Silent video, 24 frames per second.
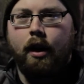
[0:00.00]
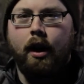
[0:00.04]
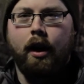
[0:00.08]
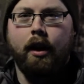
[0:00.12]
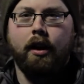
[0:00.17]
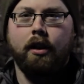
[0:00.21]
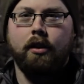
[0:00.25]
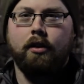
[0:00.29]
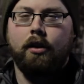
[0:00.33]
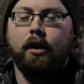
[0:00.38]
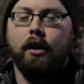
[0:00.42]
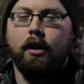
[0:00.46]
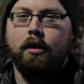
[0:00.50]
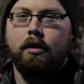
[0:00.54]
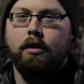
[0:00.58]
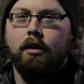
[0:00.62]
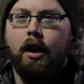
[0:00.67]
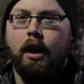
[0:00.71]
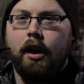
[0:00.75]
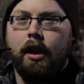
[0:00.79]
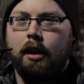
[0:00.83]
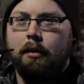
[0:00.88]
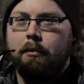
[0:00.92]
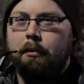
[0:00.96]
I guess I
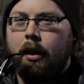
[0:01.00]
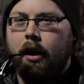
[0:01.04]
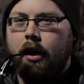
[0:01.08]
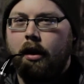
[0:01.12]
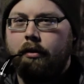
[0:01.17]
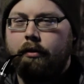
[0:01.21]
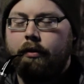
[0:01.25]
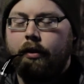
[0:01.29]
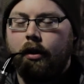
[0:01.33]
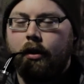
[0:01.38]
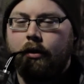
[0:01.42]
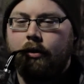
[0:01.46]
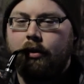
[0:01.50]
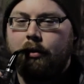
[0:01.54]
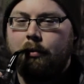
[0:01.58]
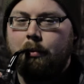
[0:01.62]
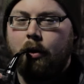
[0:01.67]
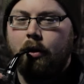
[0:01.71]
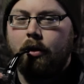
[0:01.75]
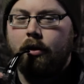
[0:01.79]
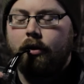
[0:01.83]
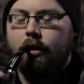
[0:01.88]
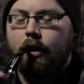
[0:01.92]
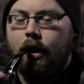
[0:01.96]
get my fill of
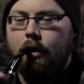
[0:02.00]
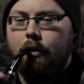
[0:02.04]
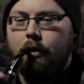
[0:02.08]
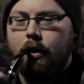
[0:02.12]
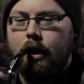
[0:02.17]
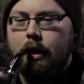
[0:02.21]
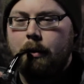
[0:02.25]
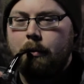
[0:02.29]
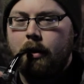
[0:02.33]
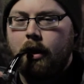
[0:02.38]
sports that way.